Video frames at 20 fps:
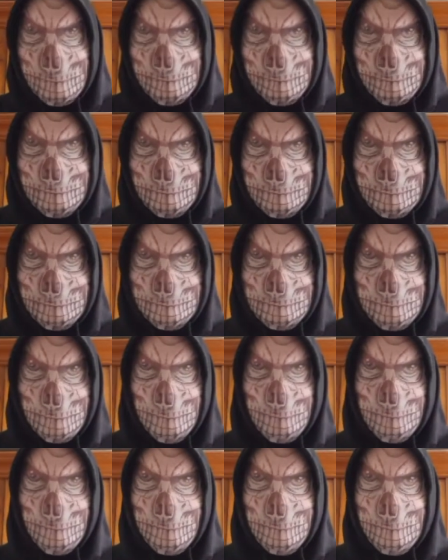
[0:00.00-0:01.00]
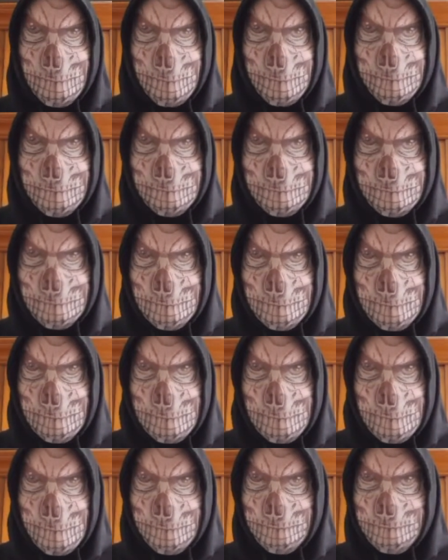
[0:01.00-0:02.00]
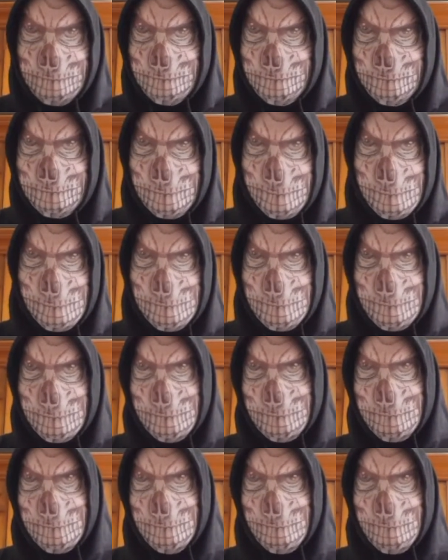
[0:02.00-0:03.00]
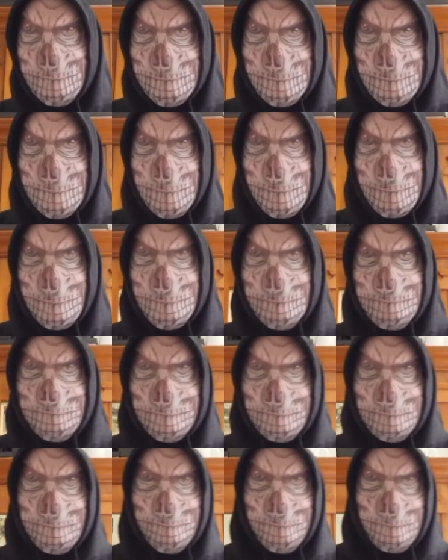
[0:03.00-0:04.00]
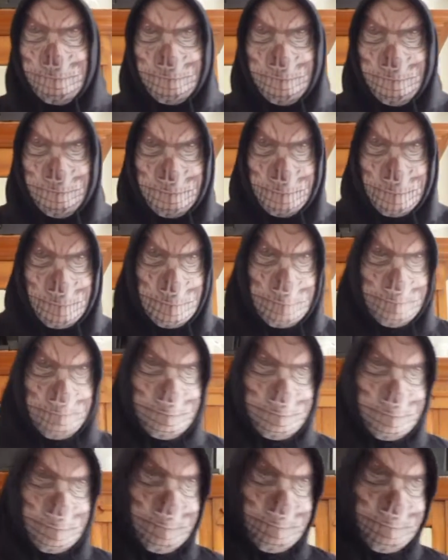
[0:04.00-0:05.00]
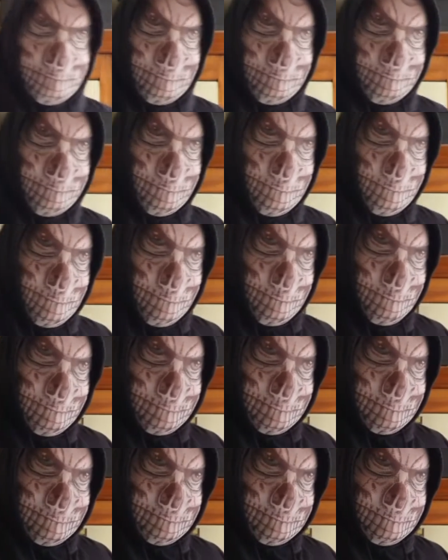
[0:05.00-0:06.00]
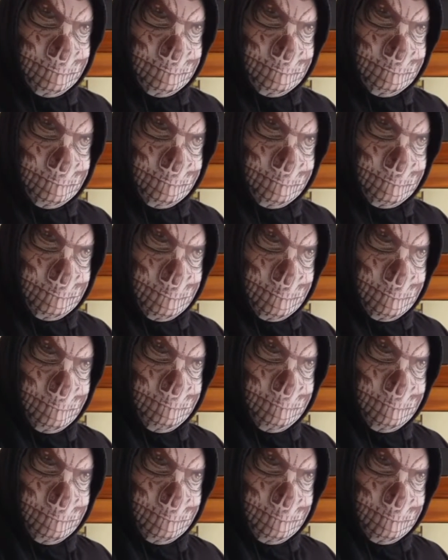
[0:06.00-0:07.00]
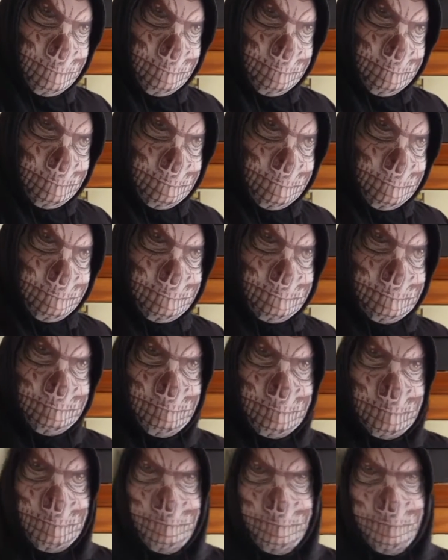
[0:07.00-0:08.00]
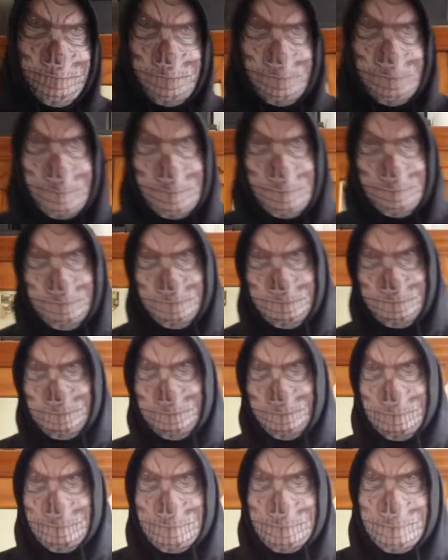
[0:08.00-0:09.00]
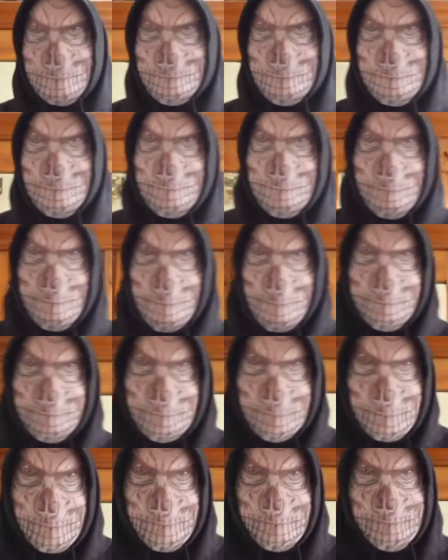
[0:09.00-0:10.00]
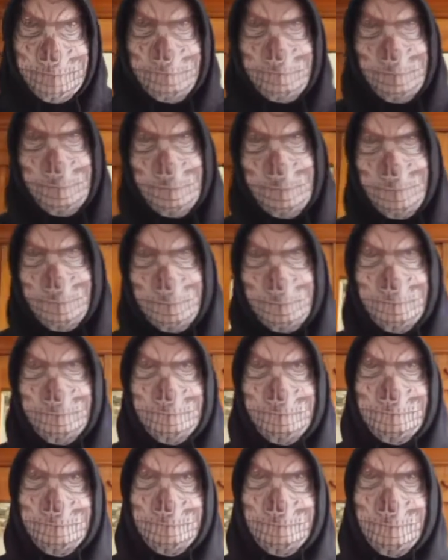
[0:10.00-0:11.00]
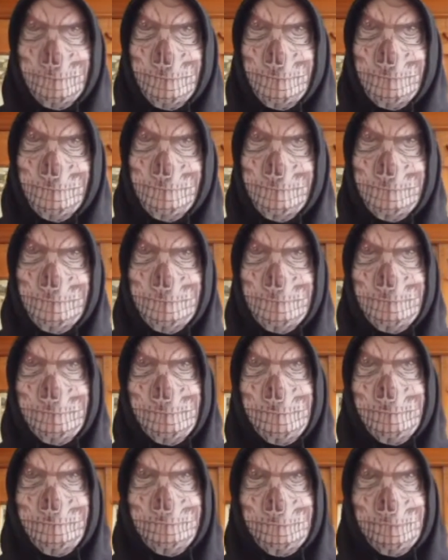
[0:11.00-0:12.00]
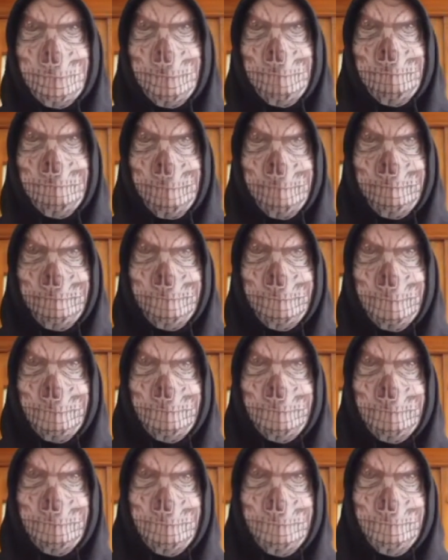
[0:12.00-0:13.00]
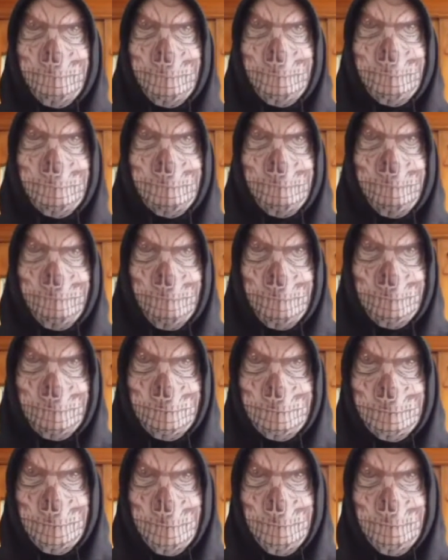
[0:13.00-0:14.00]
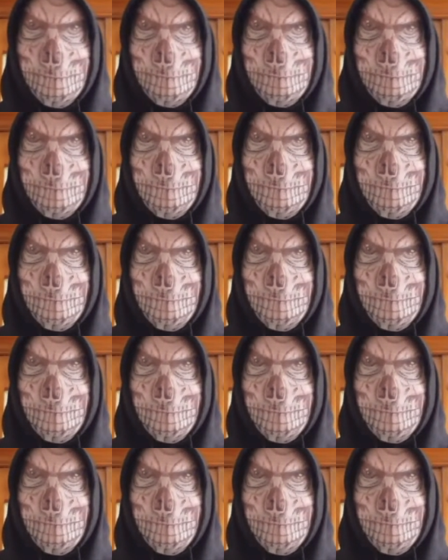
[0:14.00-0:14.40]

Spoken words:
Marley Skullhead, and today I am giving you the update on all that is to come this month throughout July on Random Horror. So, after a month of the freaky future,